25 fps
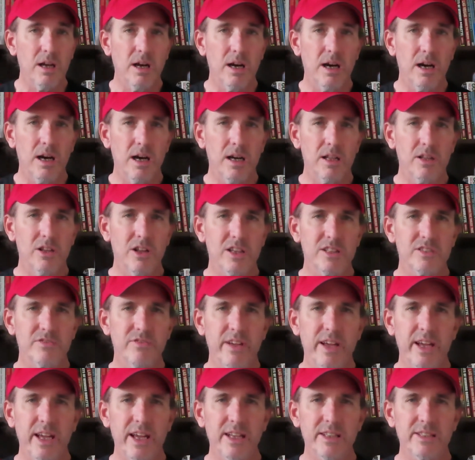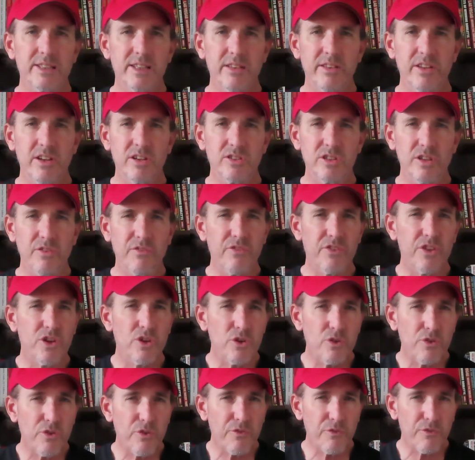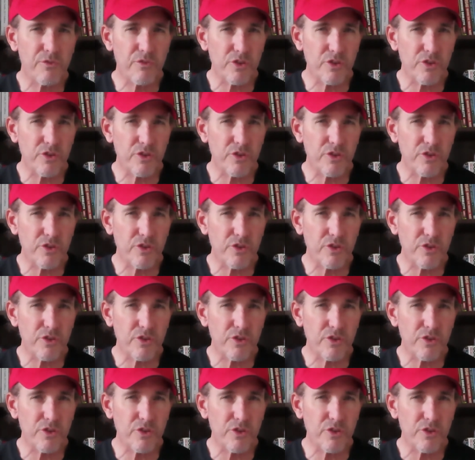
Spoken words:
Las Vegas, and there's a few